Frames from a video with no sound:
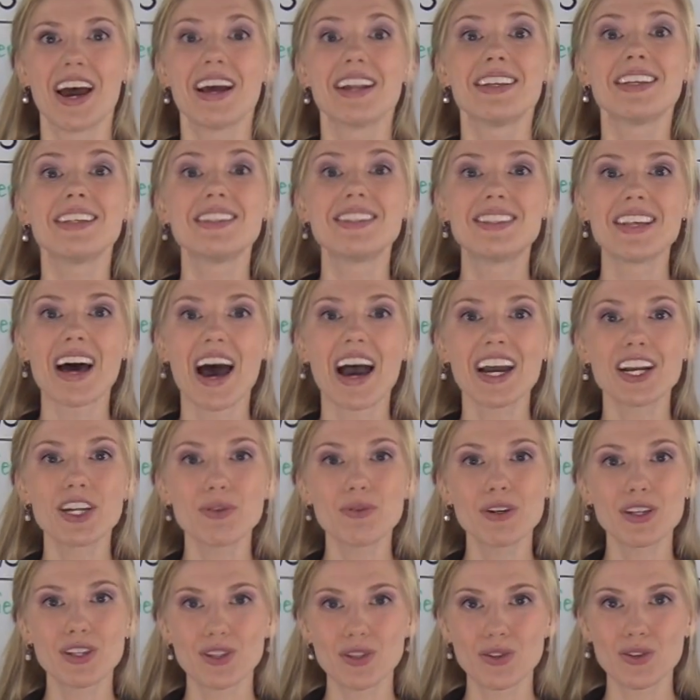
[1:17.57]
designed to
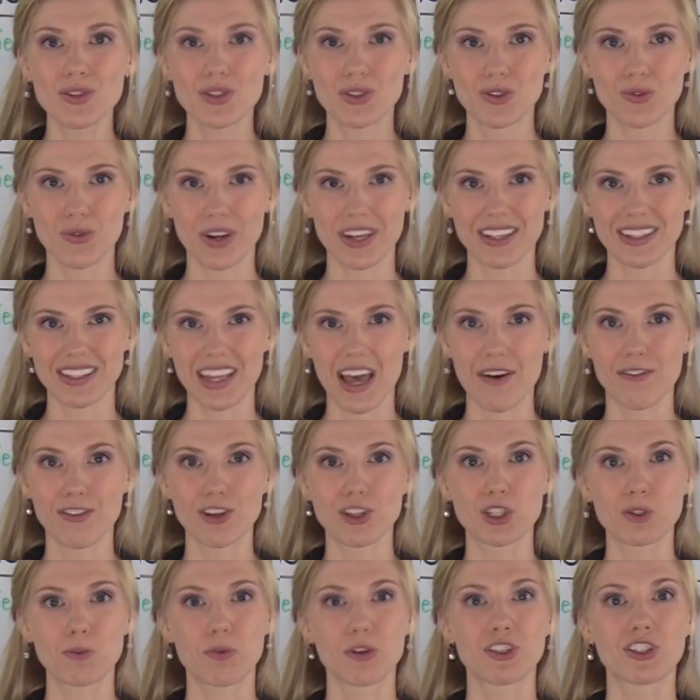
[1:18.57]
reduce noise
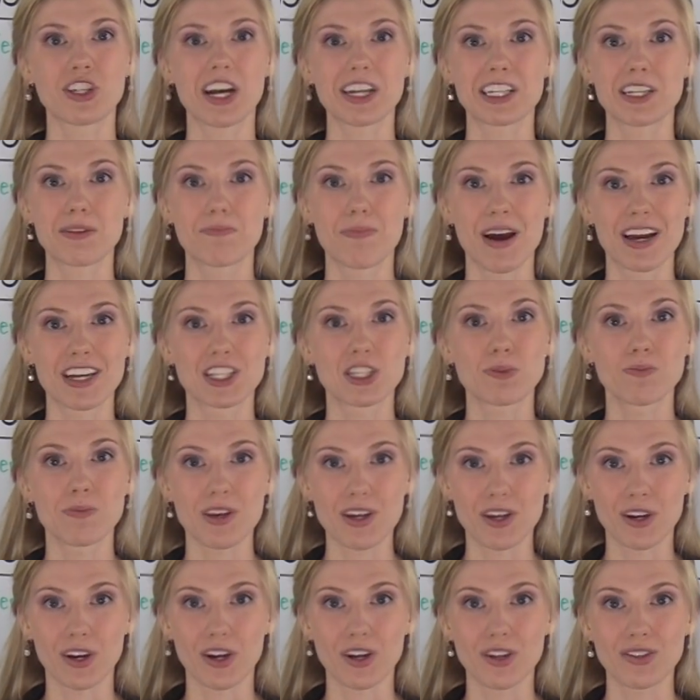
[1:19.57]
levels projected by
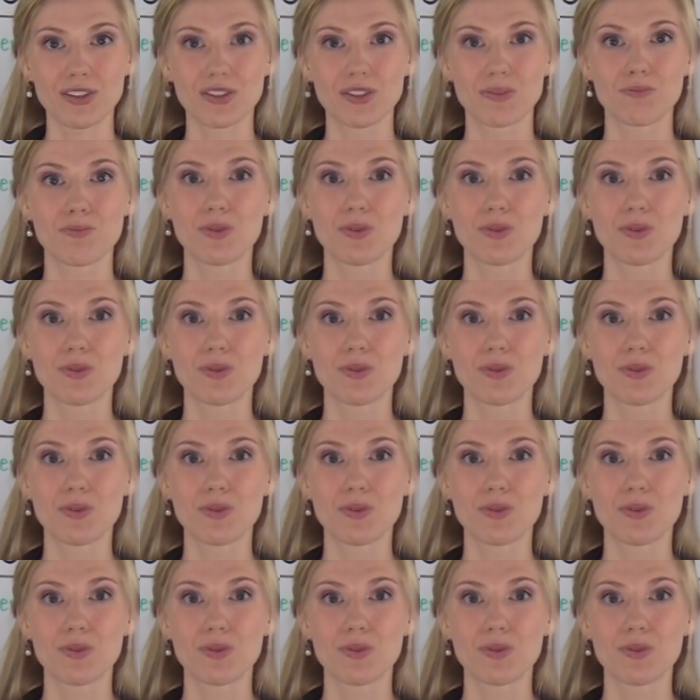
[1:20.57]
speakers,